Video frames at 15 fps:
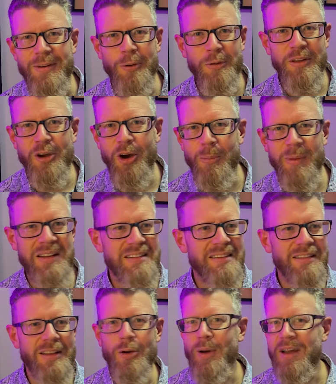all the comments
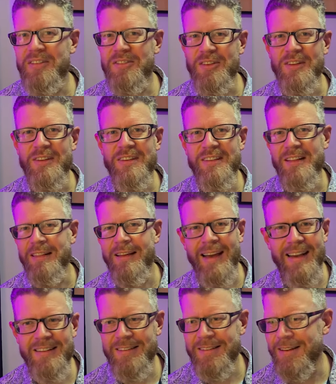and the questions and the
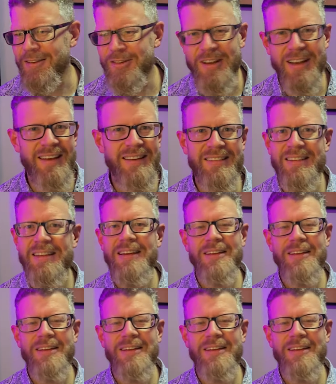likes and the shares.